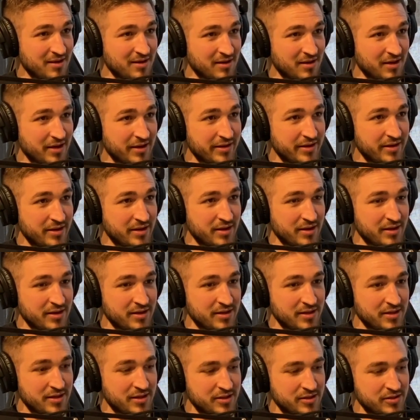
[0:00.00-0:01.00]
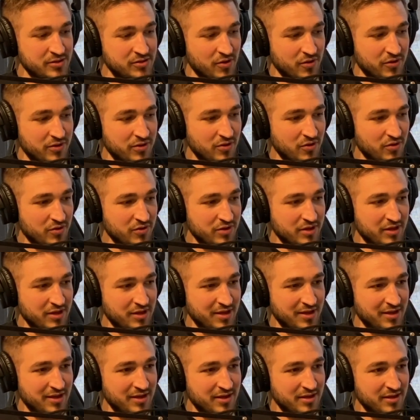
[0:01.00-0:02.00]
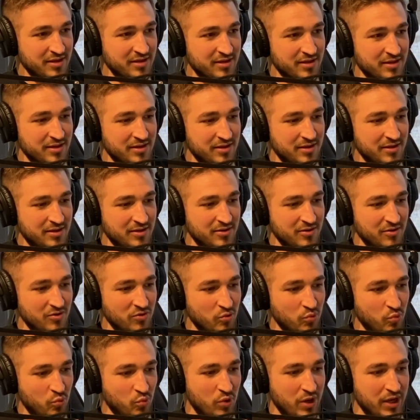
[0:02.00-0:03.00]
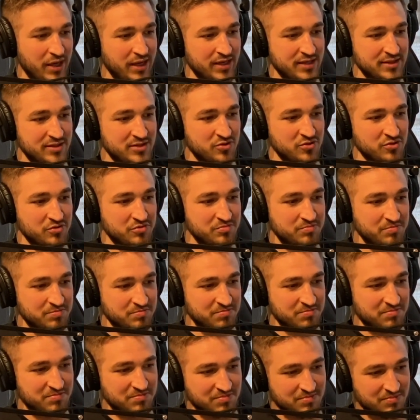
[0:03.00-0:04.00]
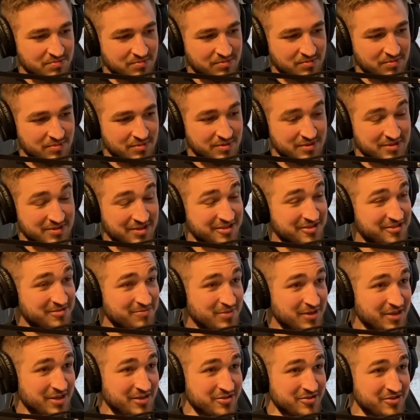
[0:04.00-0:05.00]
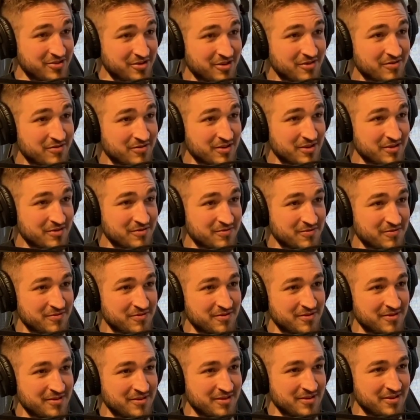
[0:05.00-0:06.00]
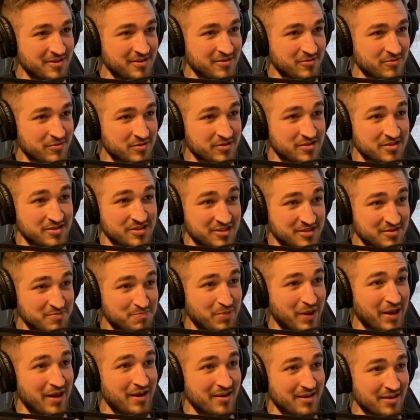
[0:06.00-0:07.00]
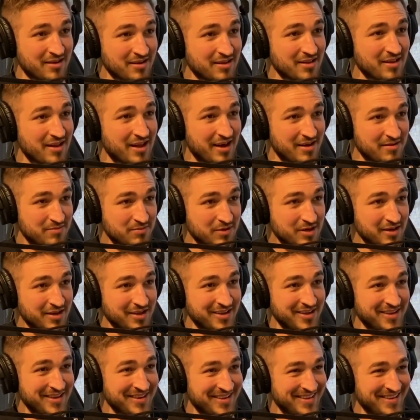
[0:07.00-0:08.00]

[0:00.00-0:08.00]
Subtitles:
Right? So the only way to essentially be conservative was to spend a lot of money.